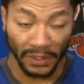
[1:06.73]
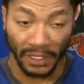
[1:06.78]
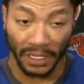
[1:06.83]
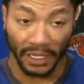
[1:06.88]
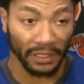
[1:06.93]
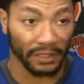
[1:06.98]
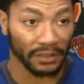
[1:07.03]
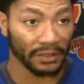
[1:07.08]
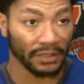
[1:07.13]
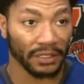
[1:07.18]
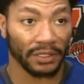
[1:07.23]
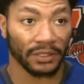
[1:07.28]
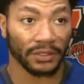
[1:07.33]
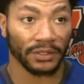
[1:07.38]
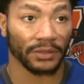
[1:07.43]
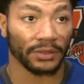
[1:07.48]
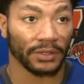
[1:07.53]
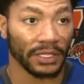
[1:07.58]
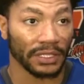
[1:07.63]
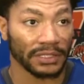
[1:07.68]
I
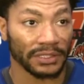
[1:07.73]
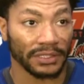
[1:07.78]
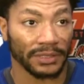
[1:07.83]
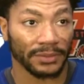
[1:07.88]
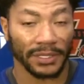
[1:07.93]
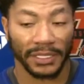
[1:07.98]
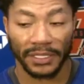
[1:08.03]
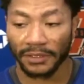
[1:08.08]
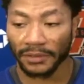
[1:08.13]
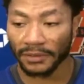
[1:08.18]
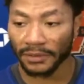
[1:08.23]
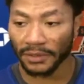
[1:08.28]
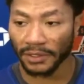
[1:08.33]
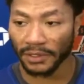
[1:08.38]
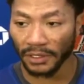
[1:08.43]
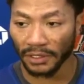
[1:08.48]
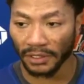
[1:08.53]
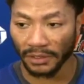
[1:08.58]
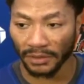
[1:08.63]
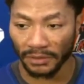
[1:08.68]
don't know nothing about them.
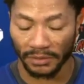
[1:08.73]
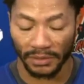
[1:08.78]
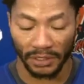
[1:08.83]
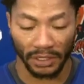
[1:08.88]
Um, I, don't,